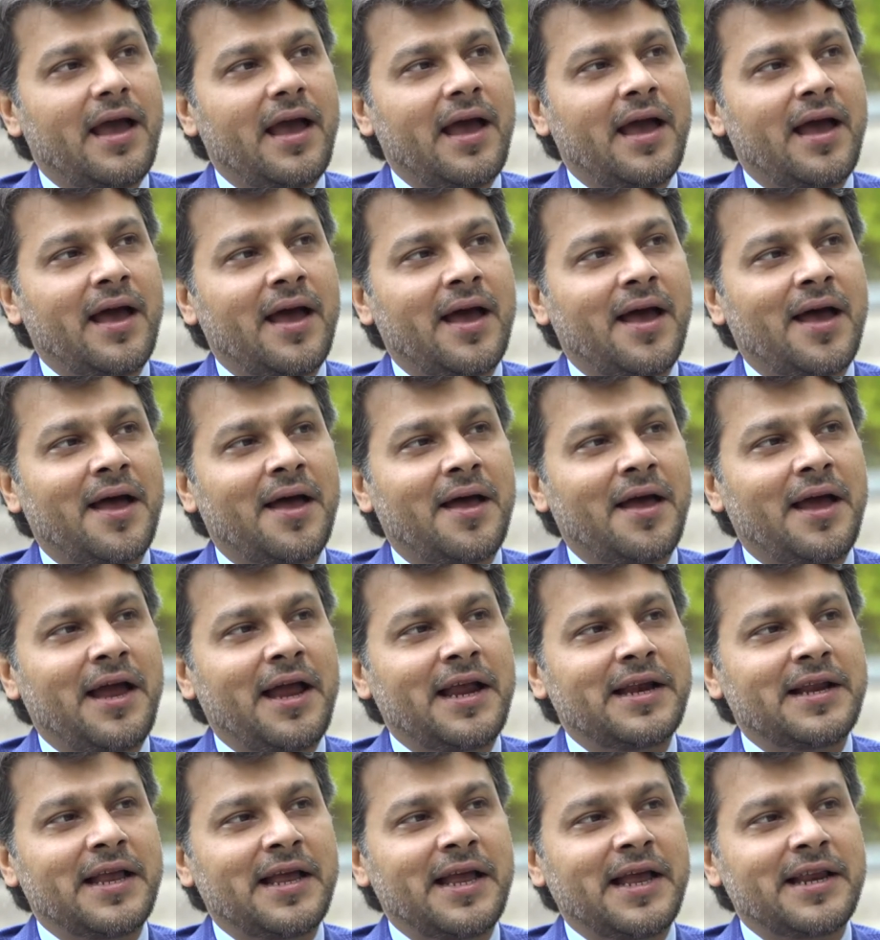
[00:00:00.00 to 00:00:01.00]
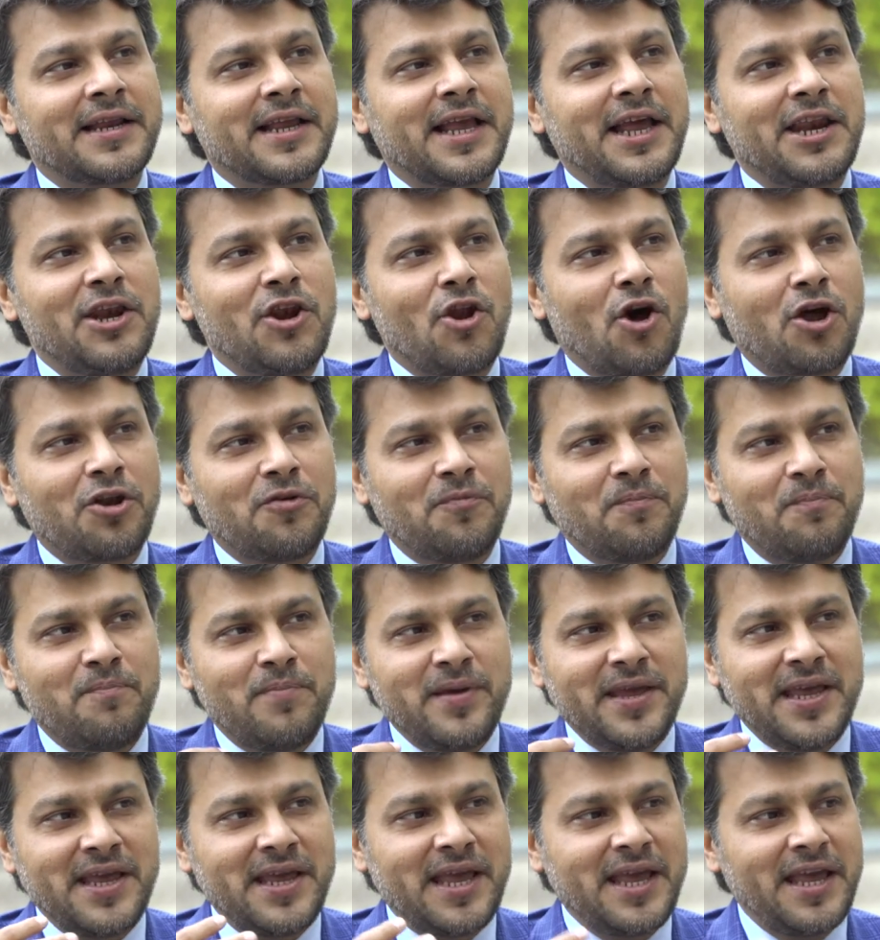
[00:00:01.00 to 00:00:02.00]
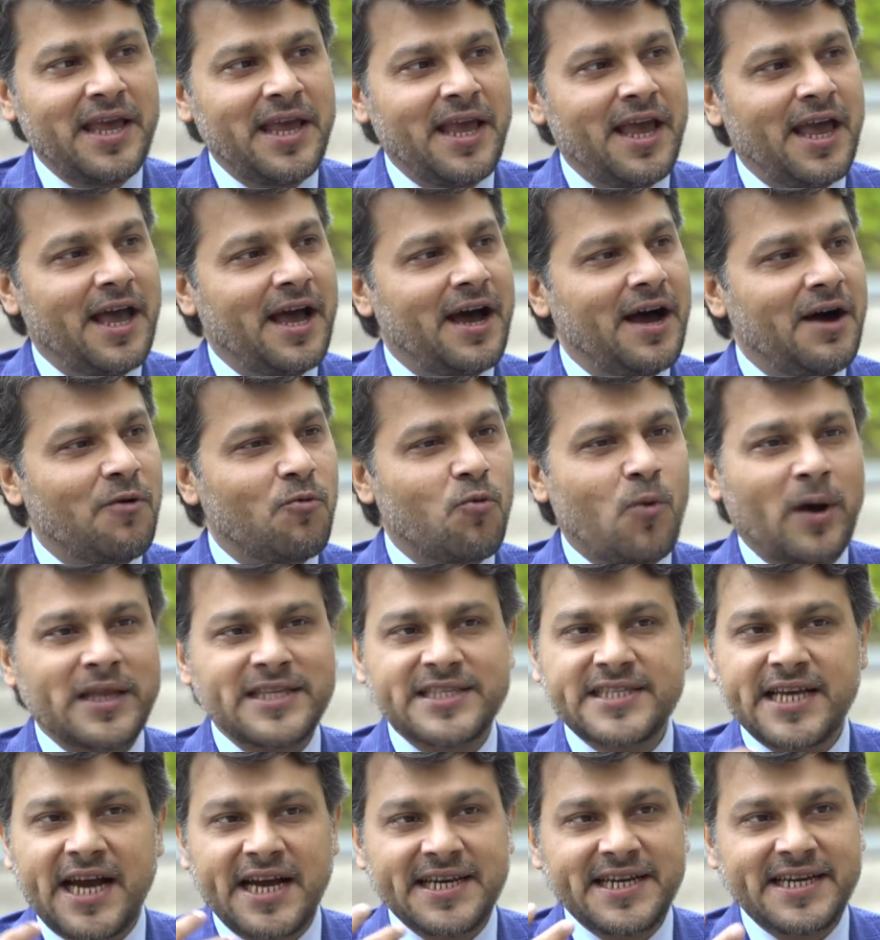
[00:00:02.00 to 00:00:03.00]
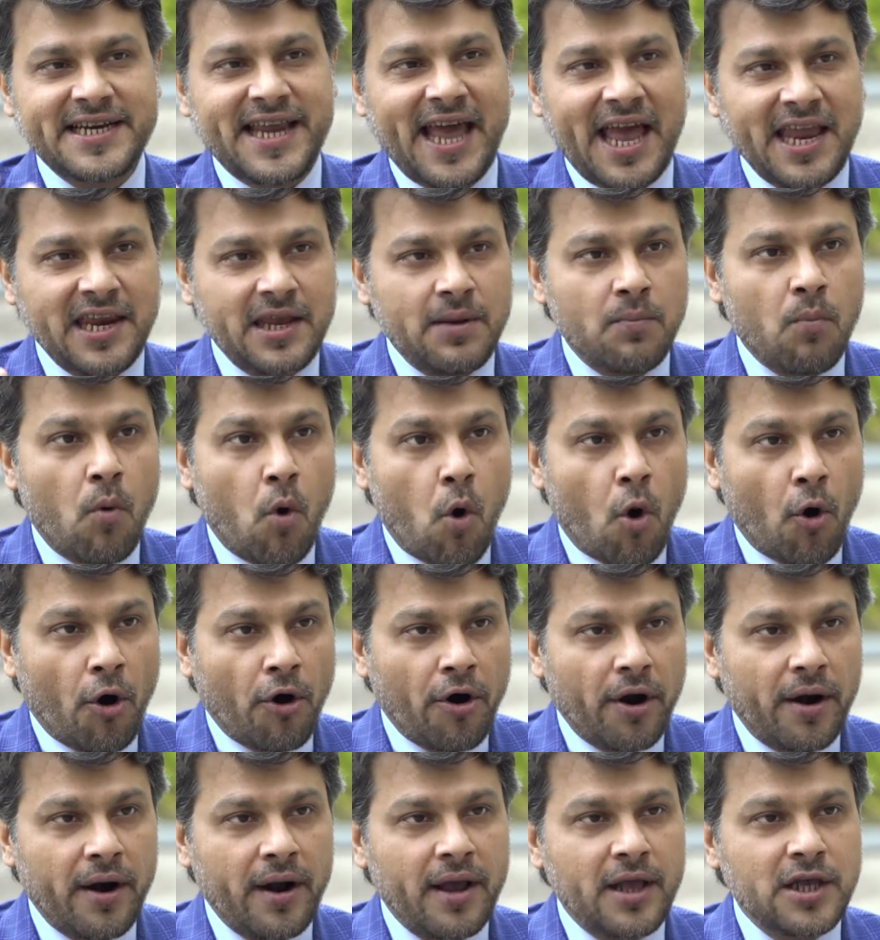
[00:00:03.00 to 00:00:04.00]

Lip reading: It cannot be one-sided anymore.